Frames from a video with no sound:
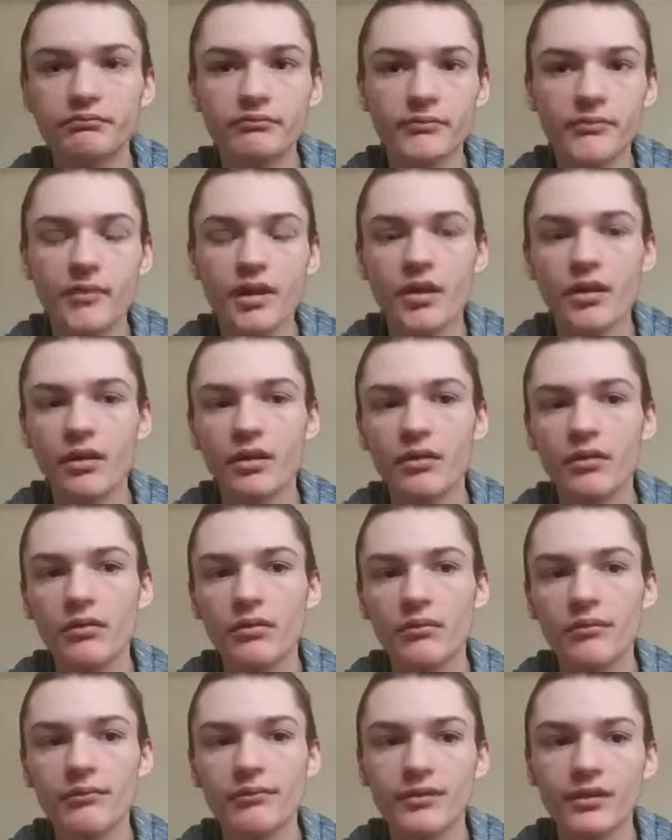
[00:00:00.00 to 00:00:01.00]
you know,
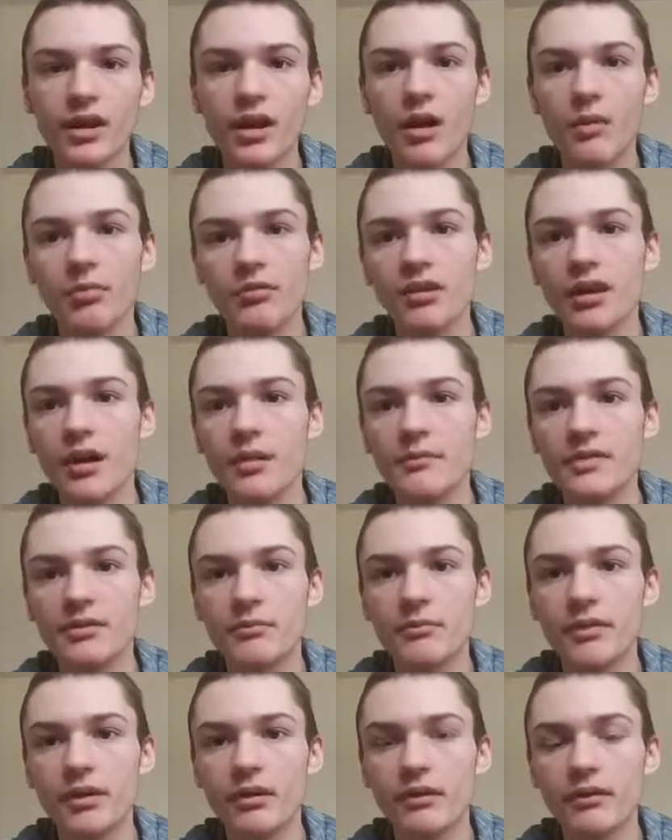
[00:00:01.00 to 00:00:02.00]
a couple times a
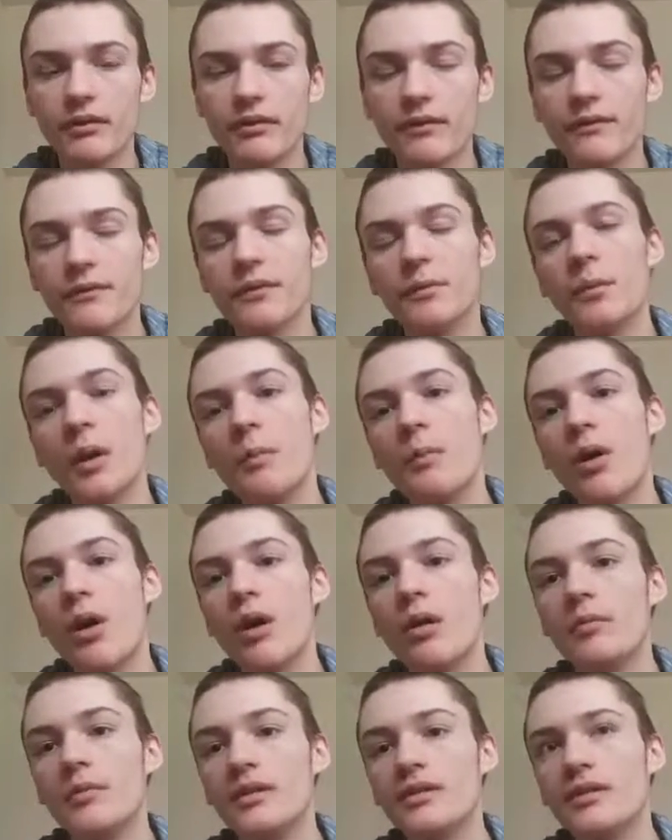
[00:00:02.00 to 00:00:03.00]
month. For my
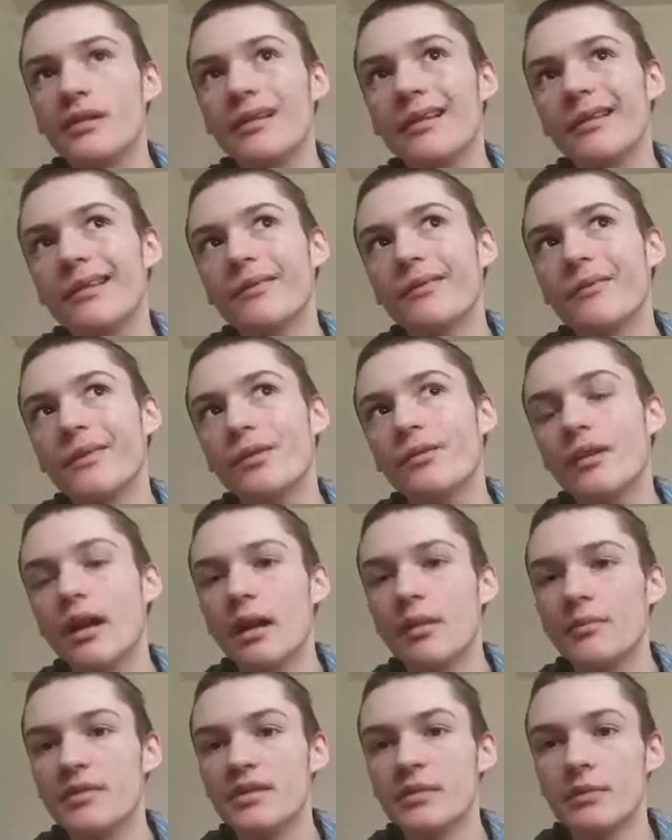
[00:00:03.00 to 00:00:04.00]
mom, it's like a few
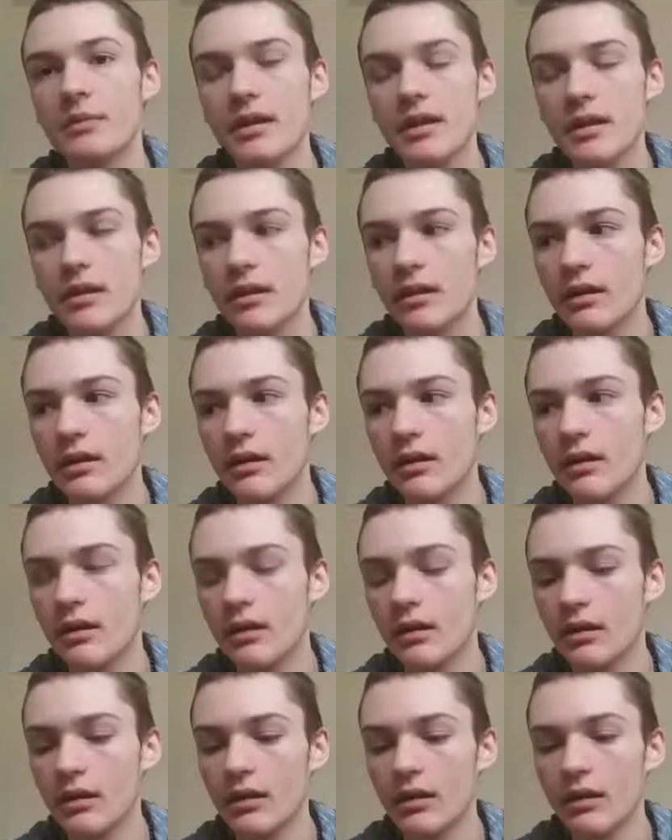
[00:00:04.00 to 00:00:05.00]
times a week.
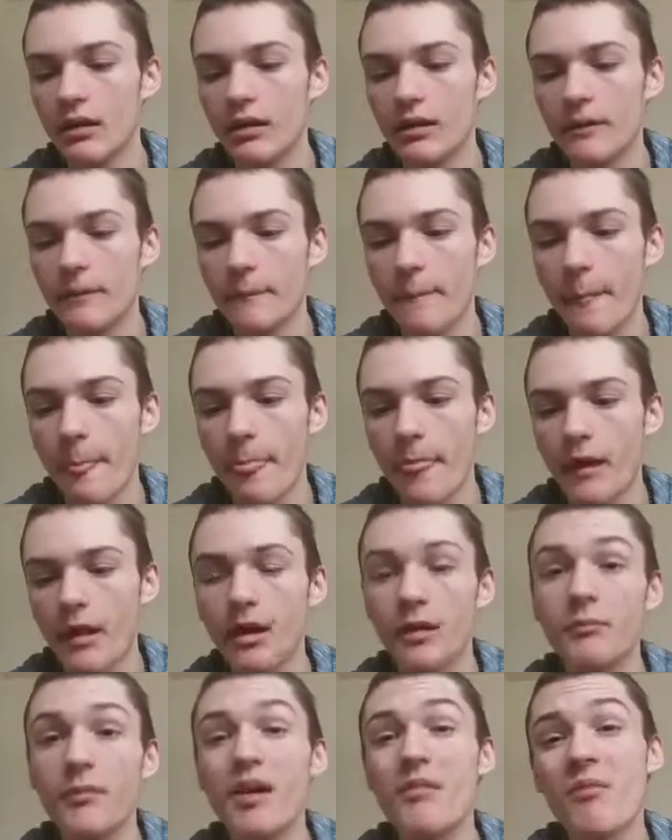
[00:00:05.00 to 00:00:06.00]

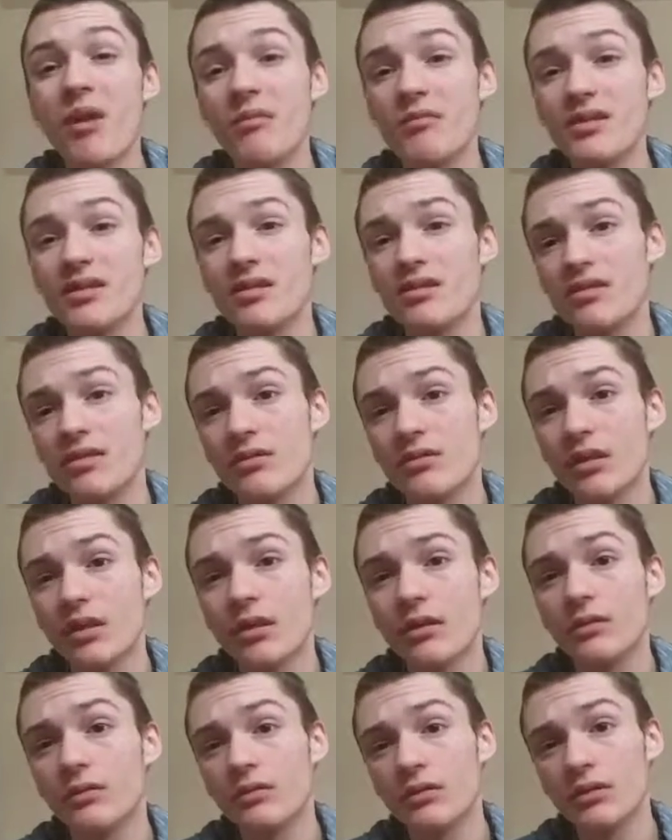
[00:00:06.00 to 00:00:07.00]
Uh, my mom is also a lot
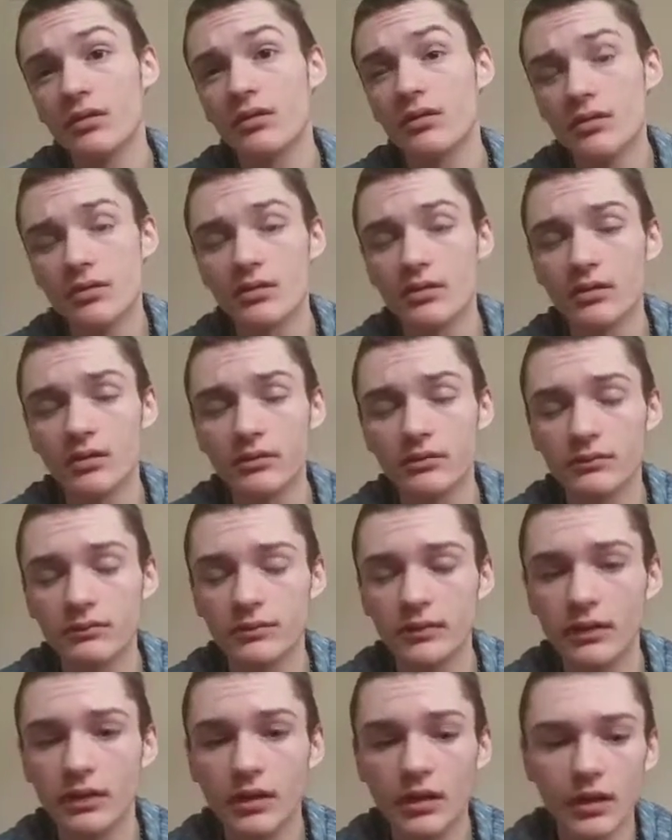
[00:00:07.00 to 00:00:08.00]
older, so,
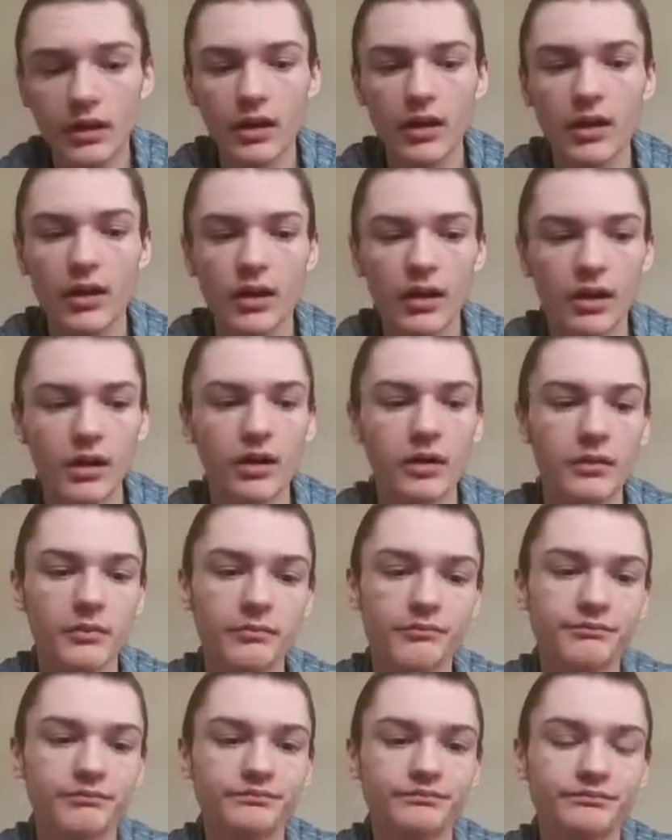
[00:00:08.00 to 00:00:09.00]

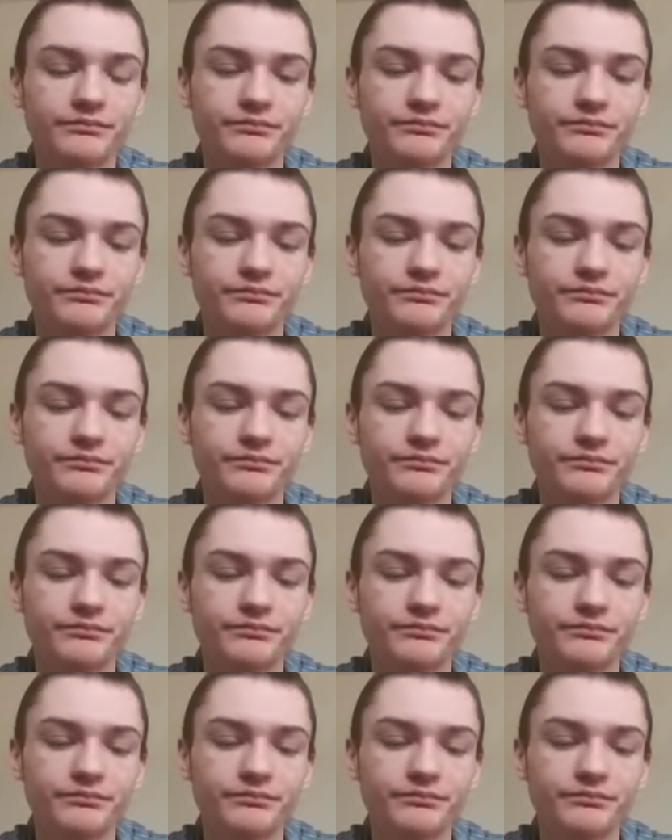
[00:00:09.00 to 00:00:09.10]
um,